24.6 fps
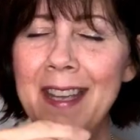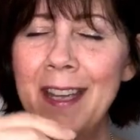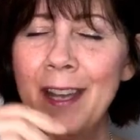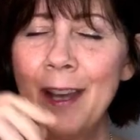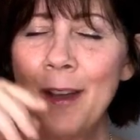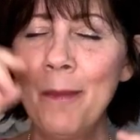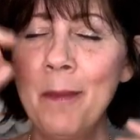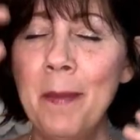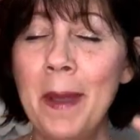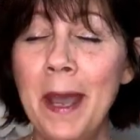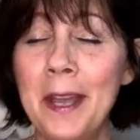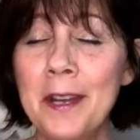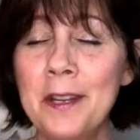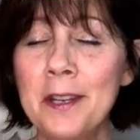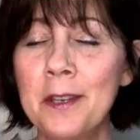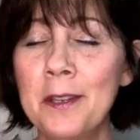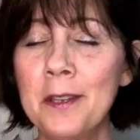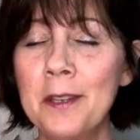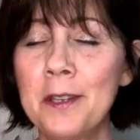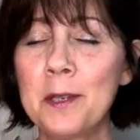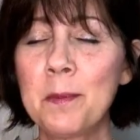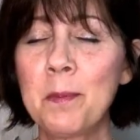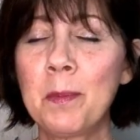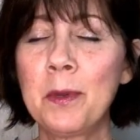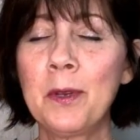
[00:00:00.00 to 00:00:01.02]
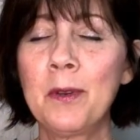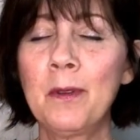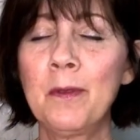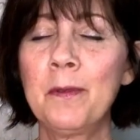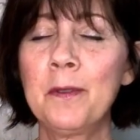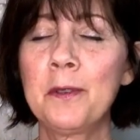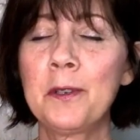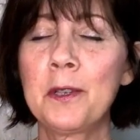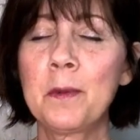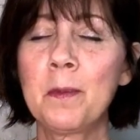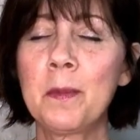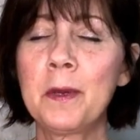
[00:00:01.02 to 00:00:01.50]
Imagine this beautiful
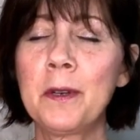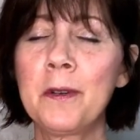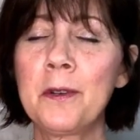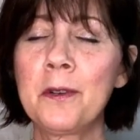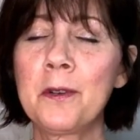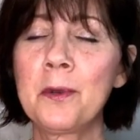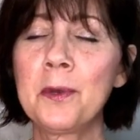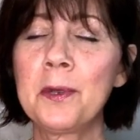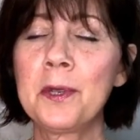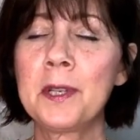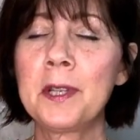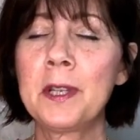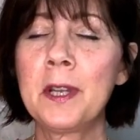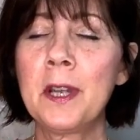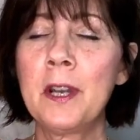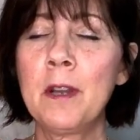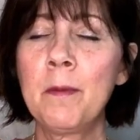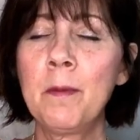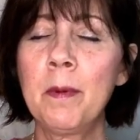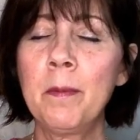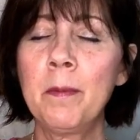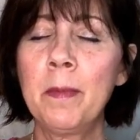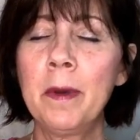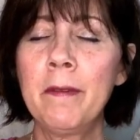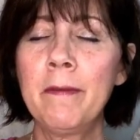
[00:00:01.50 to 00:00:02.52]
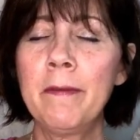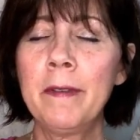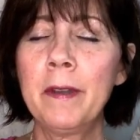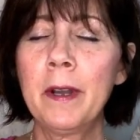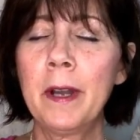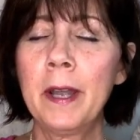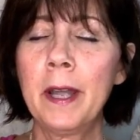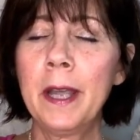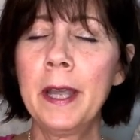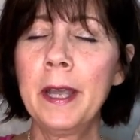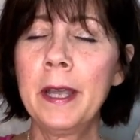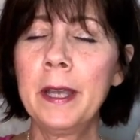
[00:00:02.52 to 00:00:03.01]
spiritual sun up above your
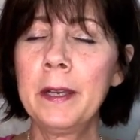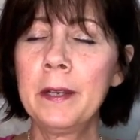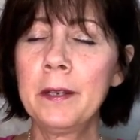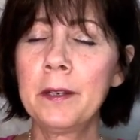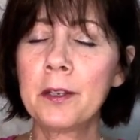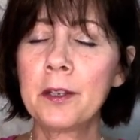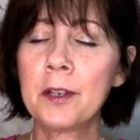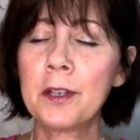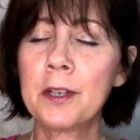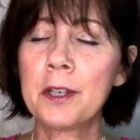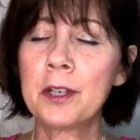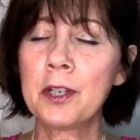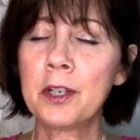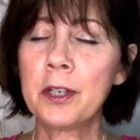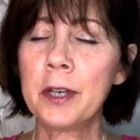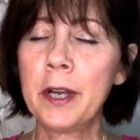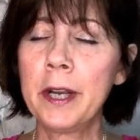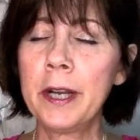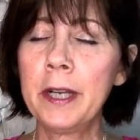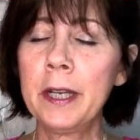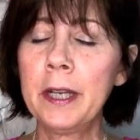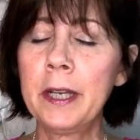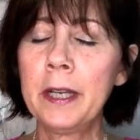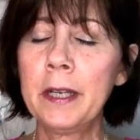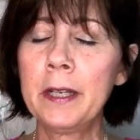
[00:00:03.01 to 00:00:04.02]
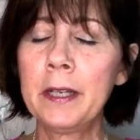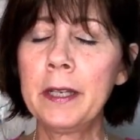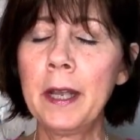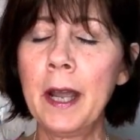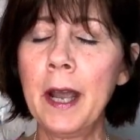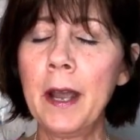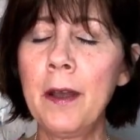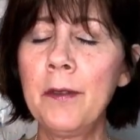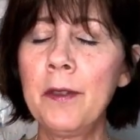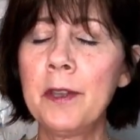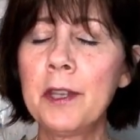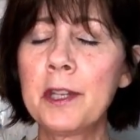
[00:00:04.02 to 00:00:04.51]
head. It's just shining
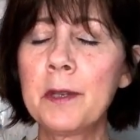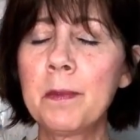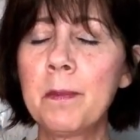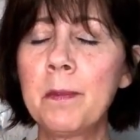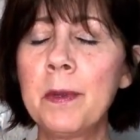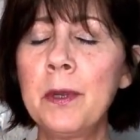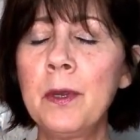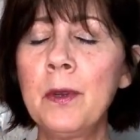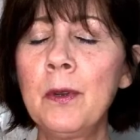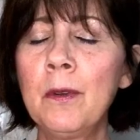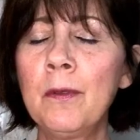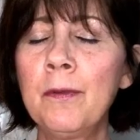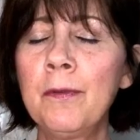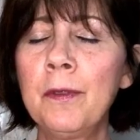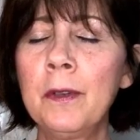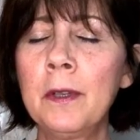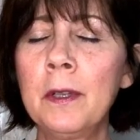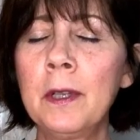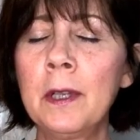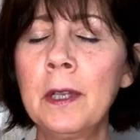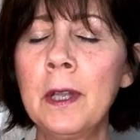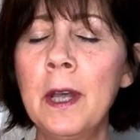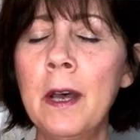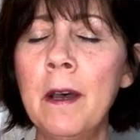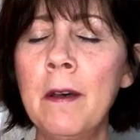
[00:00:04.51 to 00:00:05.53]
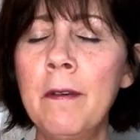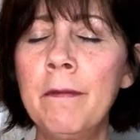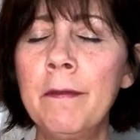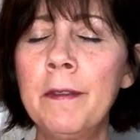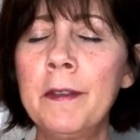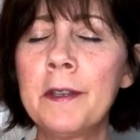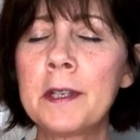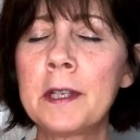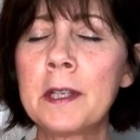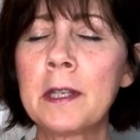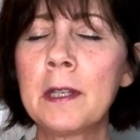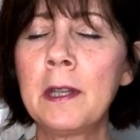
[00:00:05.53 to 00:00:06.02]
down, this beautiful love,
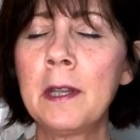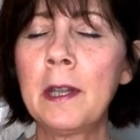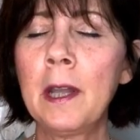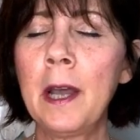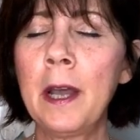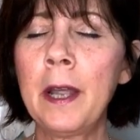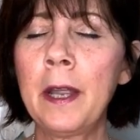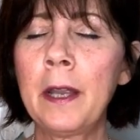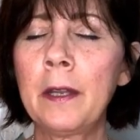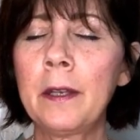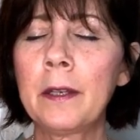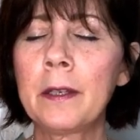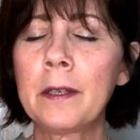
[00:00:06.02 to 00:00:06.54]
this light,